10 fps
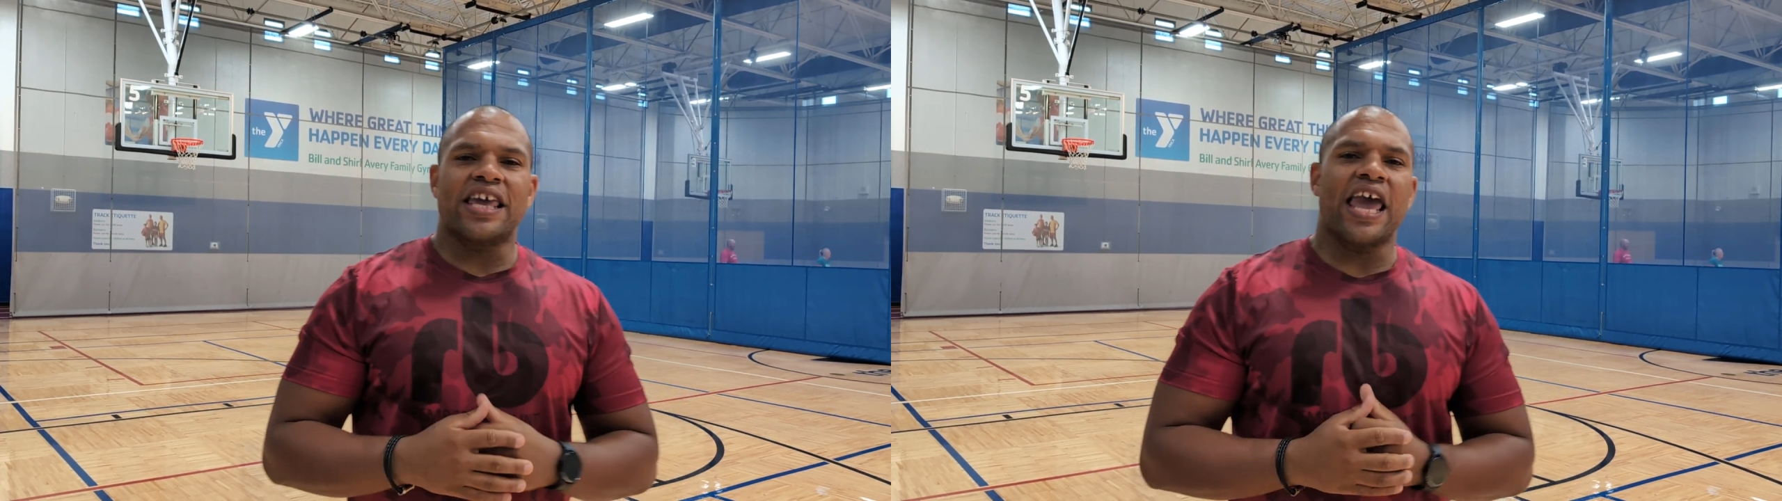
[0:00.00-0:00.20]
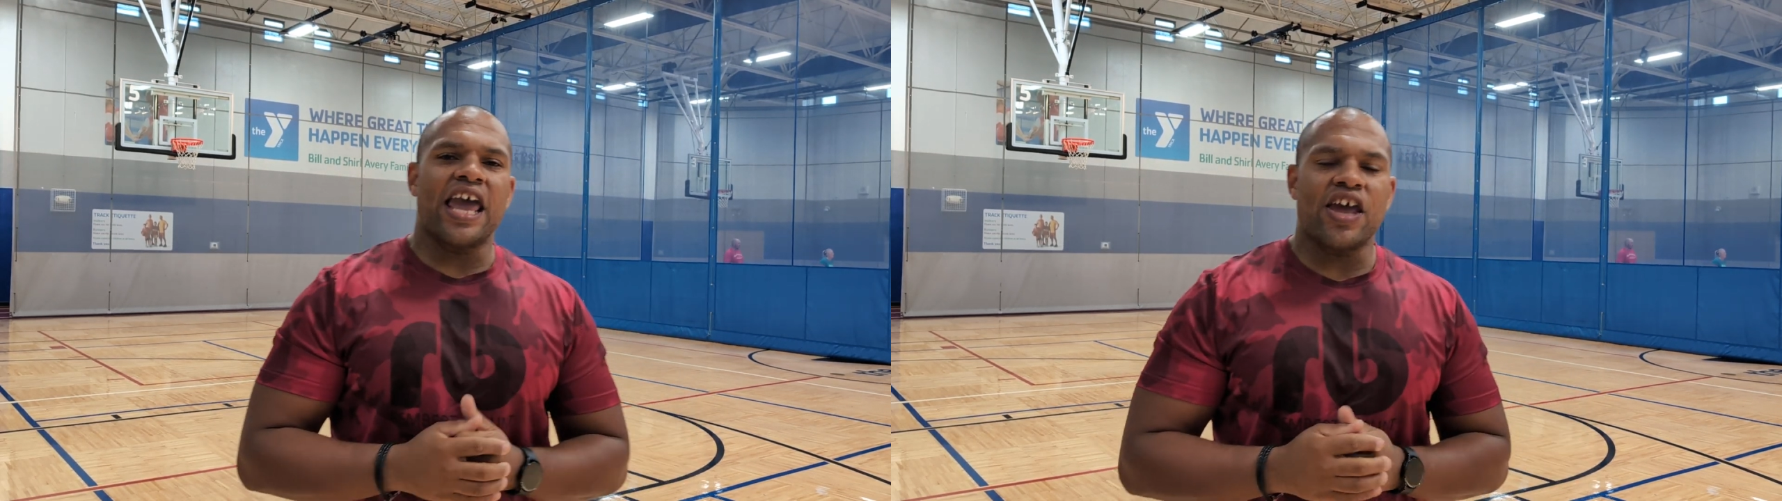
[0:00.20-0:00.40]

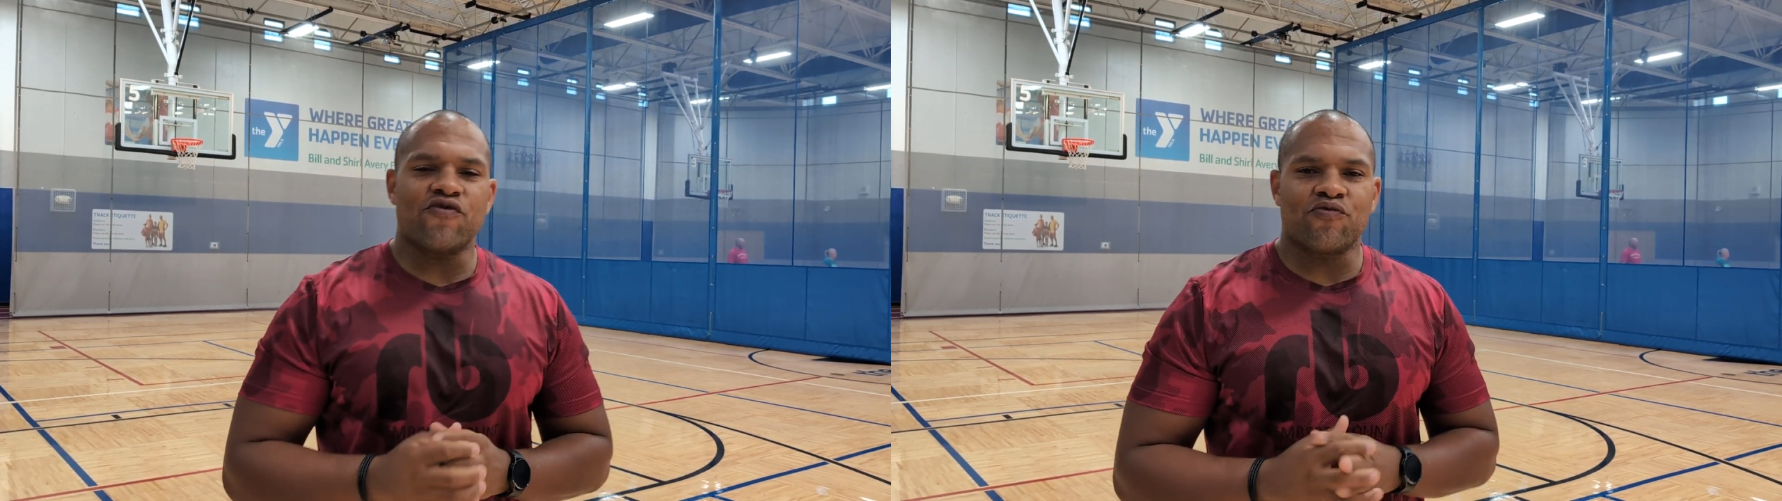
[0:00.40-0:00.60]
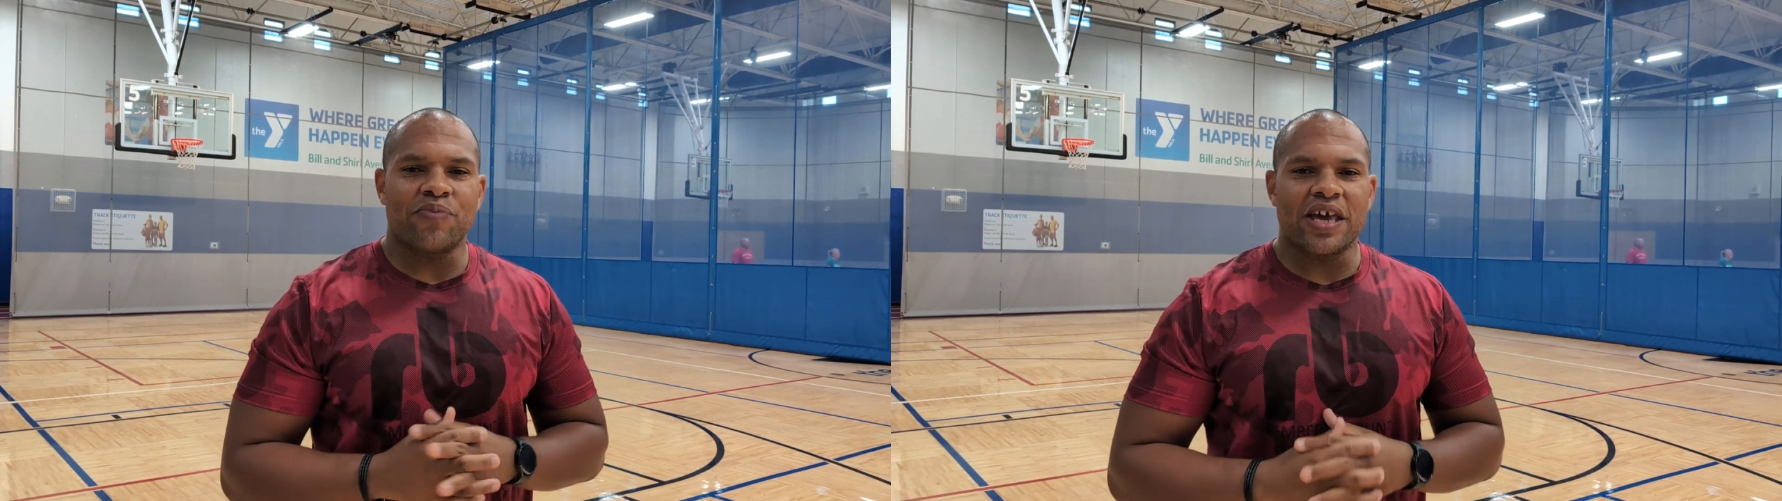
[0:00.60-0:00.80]
gave
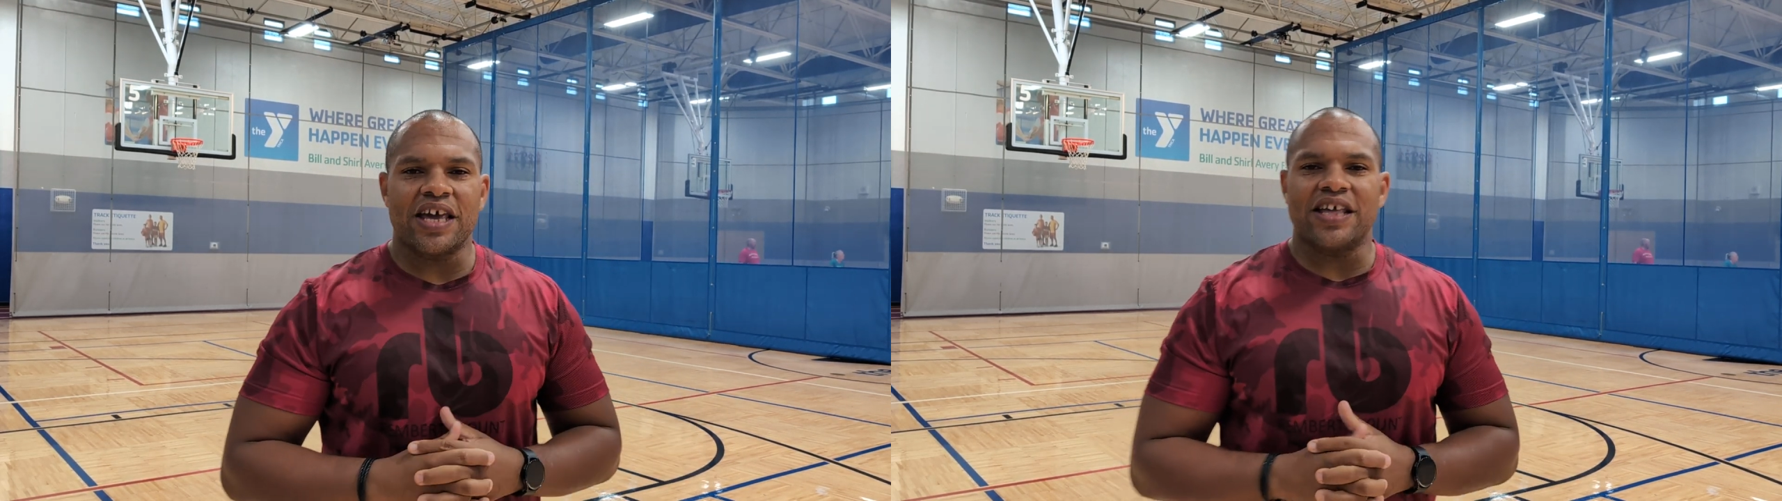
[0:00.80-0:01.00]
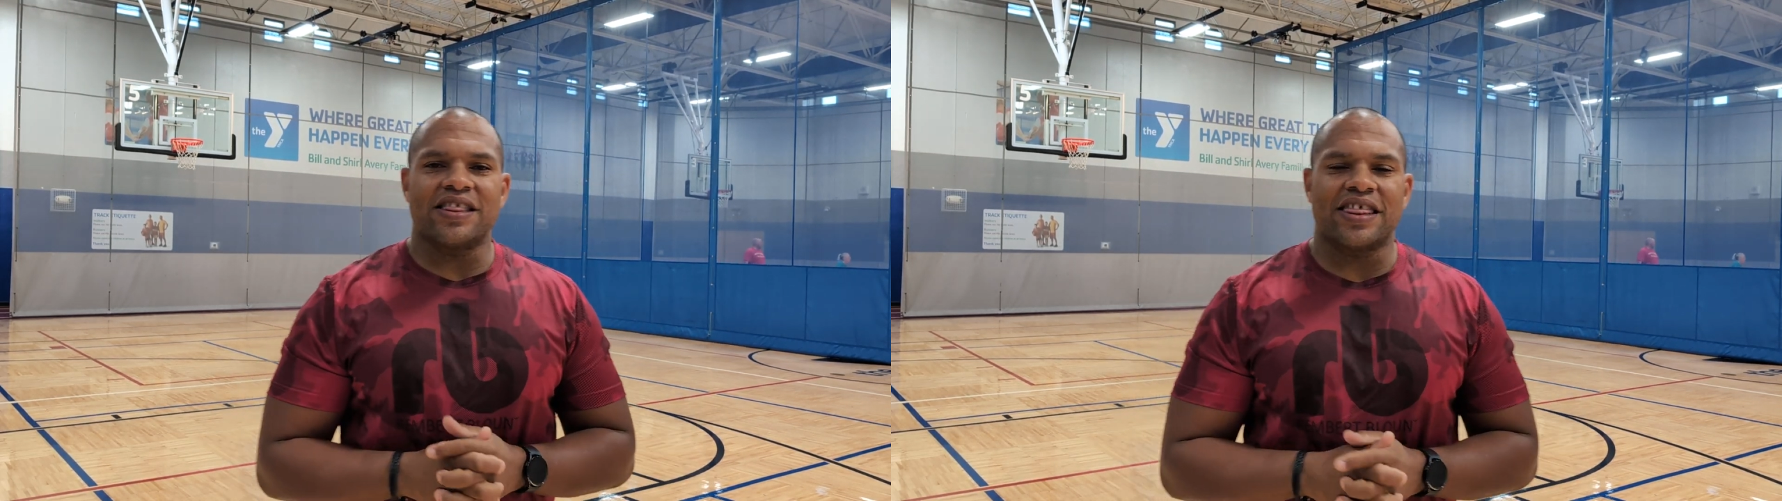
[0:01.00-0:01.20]

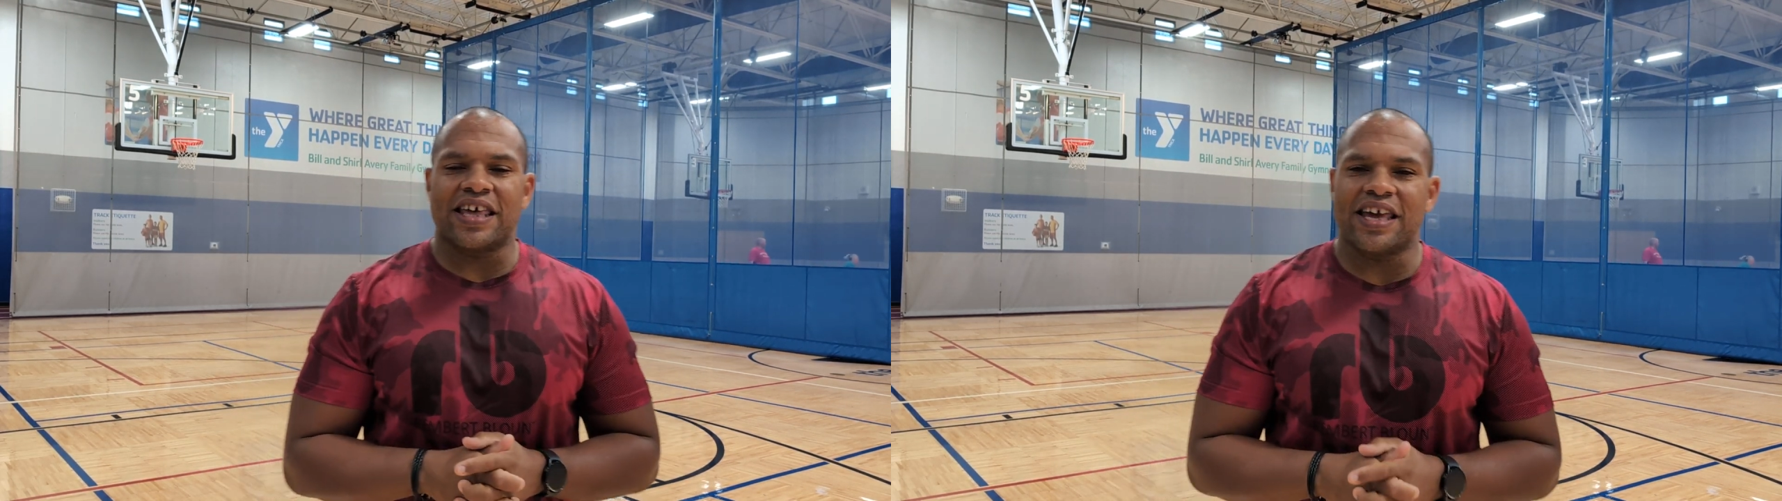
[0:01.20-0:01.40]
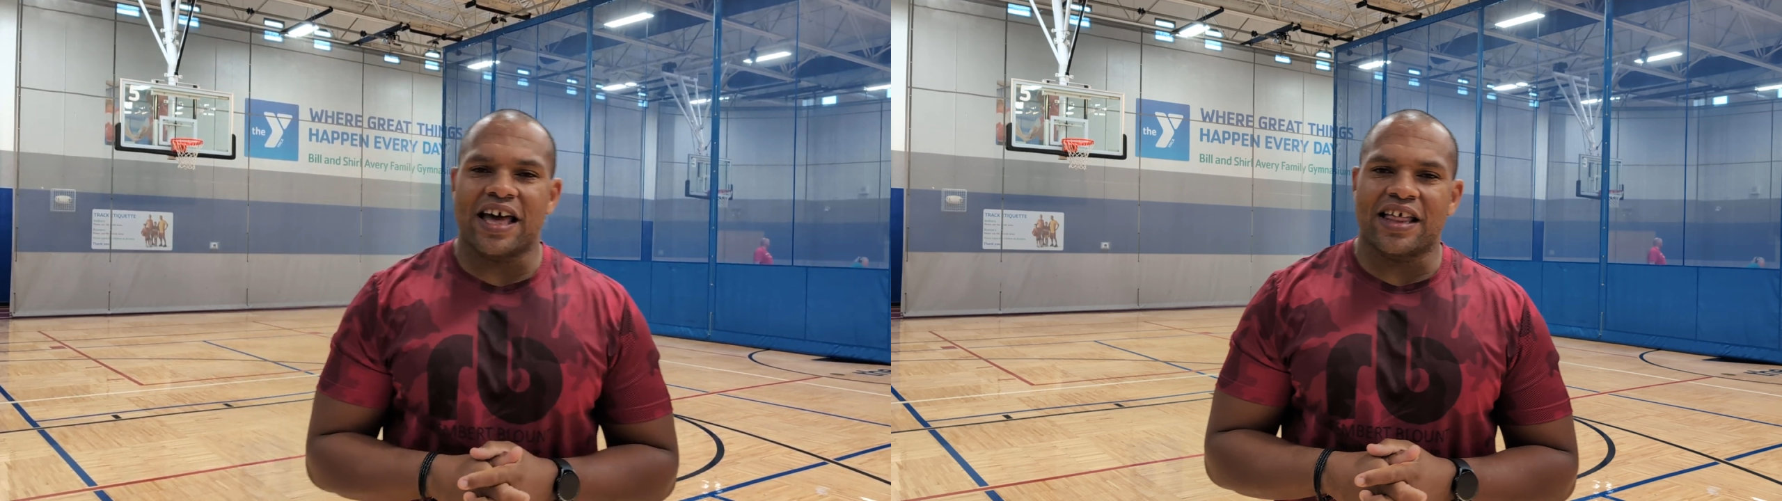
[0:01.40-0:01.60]
me
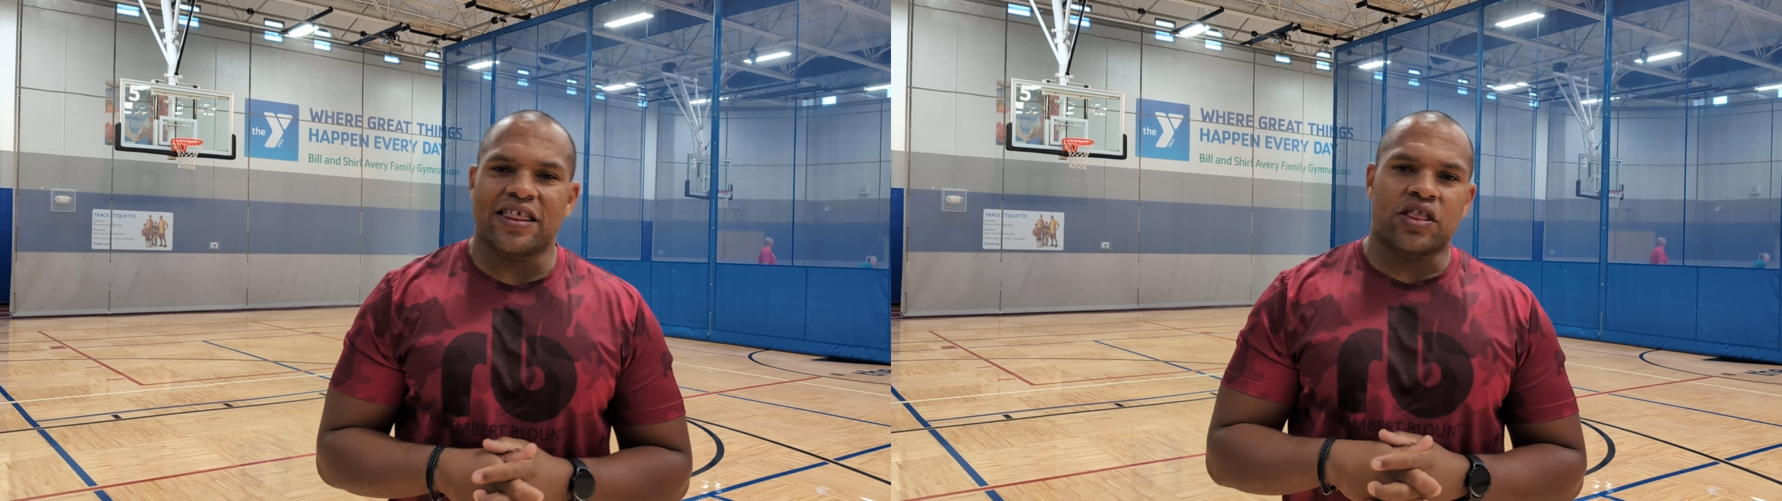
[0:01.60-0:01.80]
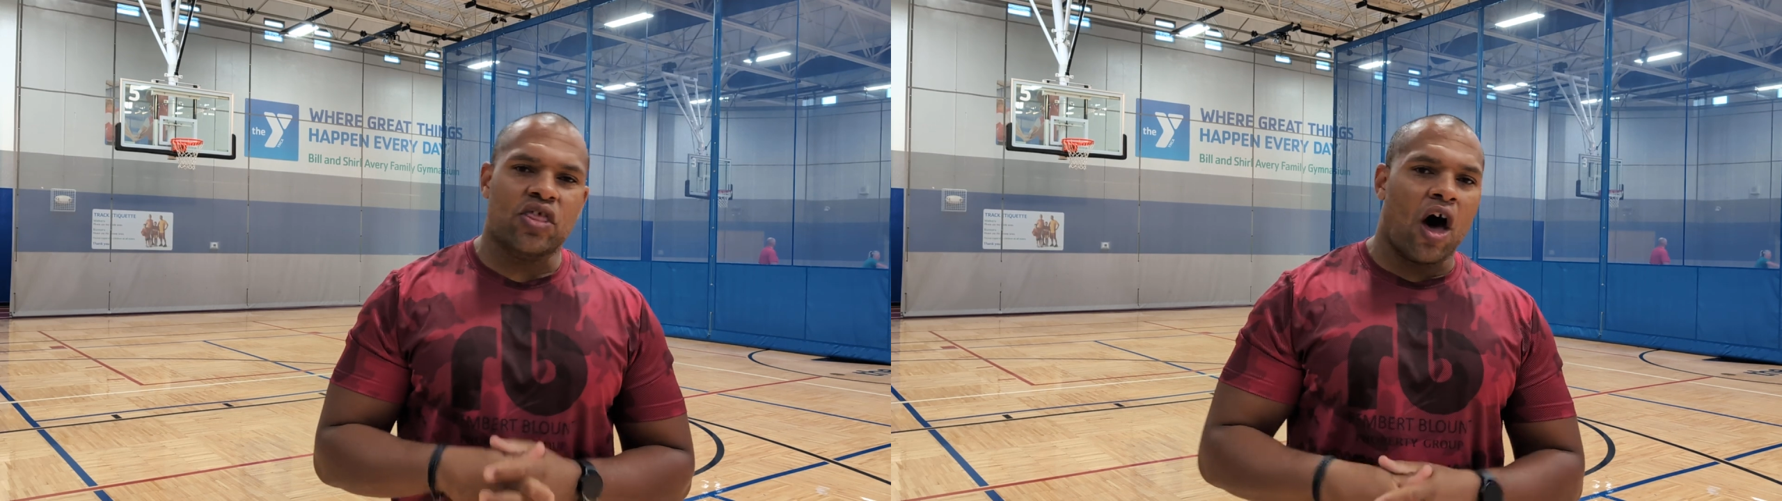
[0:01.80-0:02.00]
the, uh, the
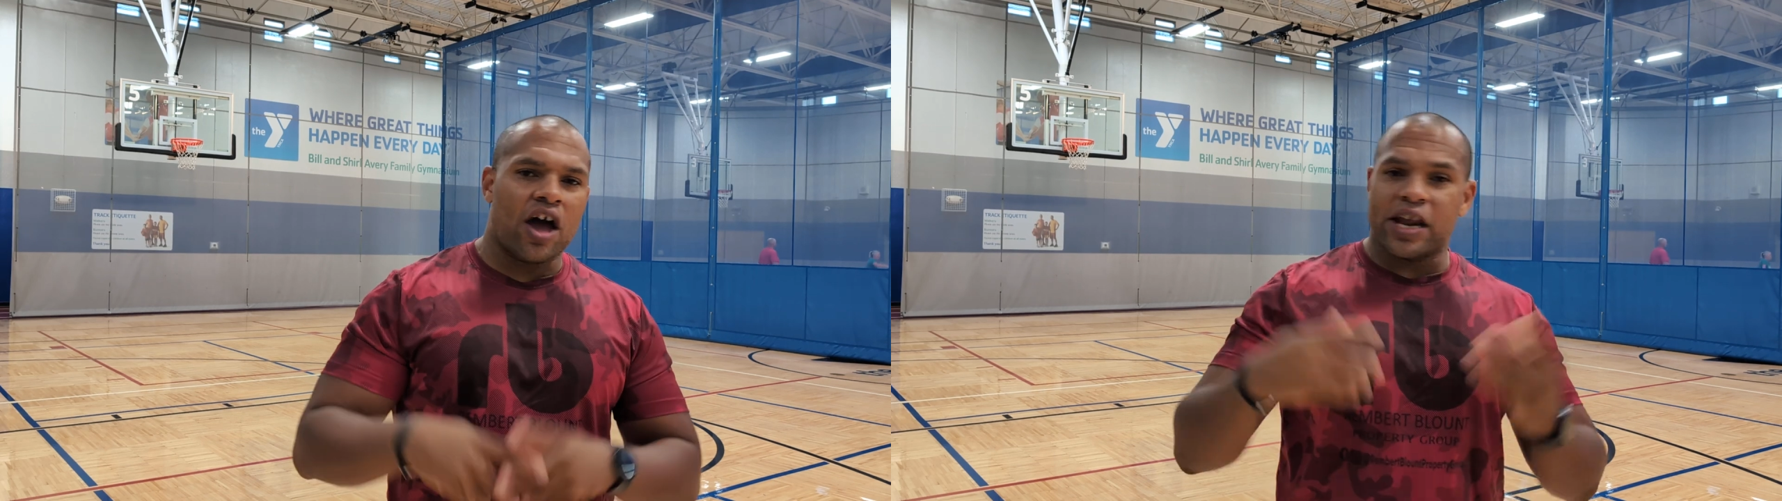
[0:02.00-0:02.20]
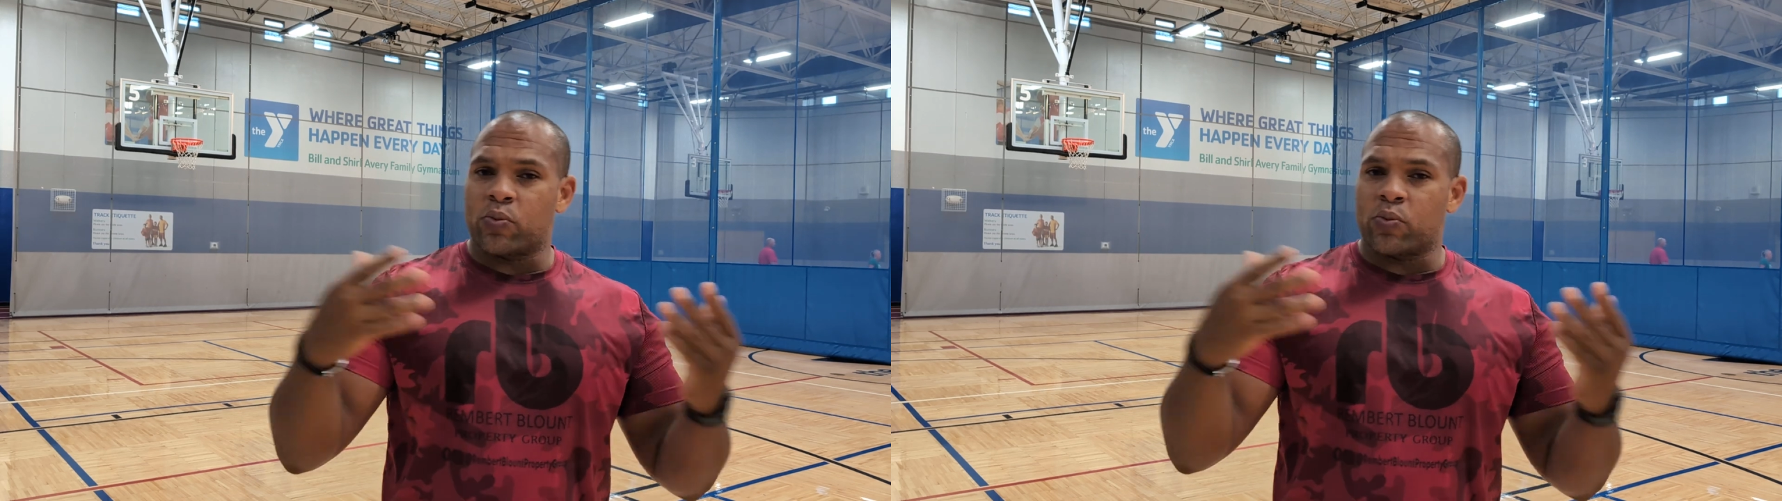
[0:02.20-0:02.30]
thought,